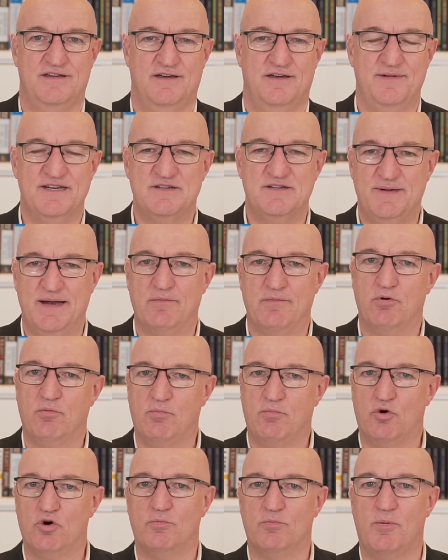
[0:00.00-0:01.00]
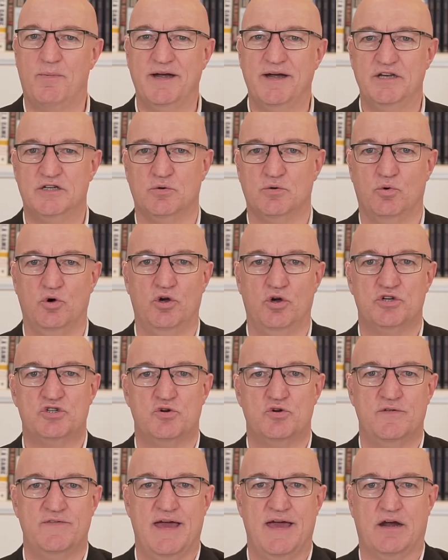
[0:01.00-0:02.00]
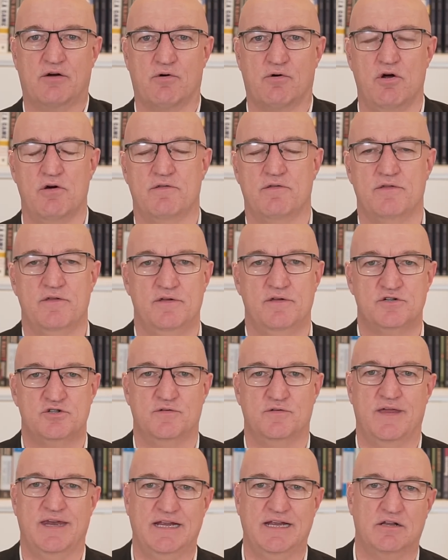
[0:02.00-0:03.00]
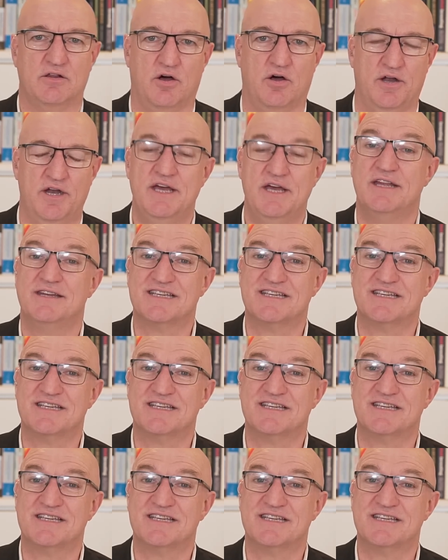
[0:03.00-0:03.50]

Imagine being able to put more and more money to work during that growth, during that incline,